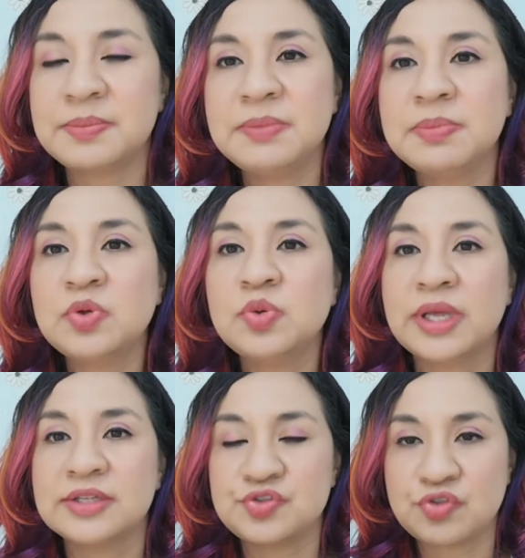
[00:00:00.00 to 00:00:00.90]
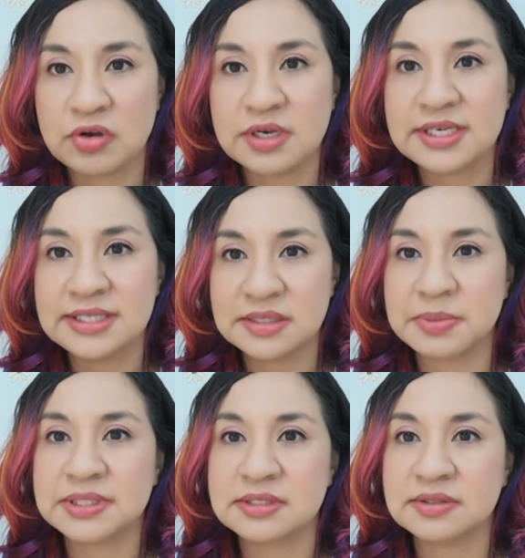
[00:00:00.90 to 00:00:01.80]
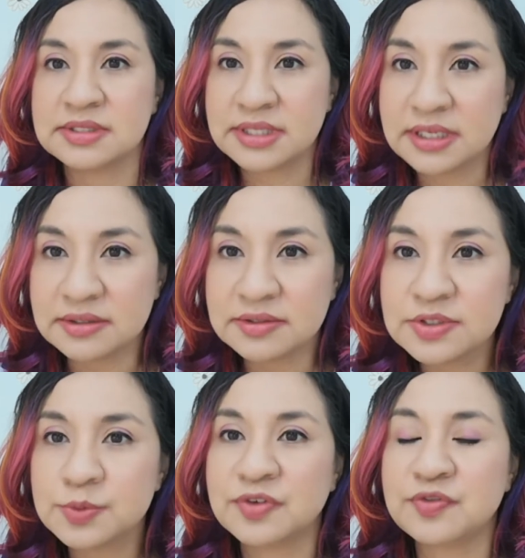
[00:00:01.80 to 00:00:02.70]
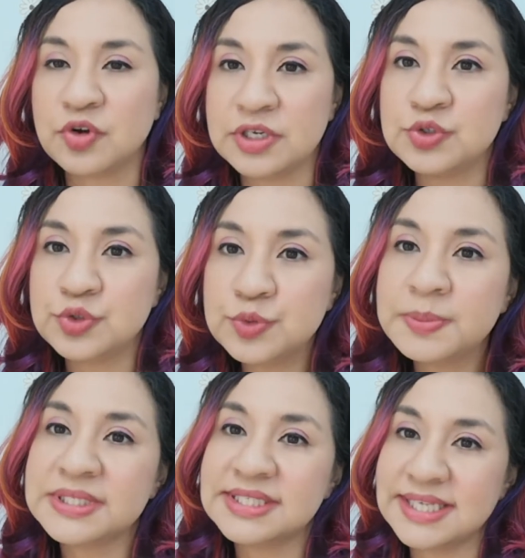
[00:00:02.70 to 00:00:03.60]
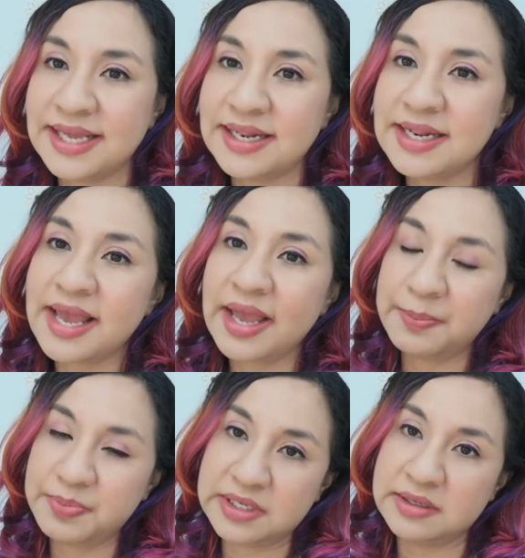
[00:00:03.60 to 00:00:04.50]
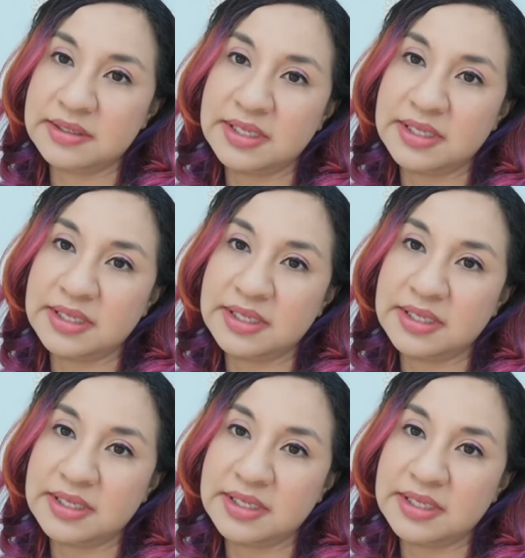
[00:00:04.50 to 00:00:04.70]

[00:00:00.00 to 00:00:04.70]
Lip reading: people who had stronger interpersonal skills were 42% happier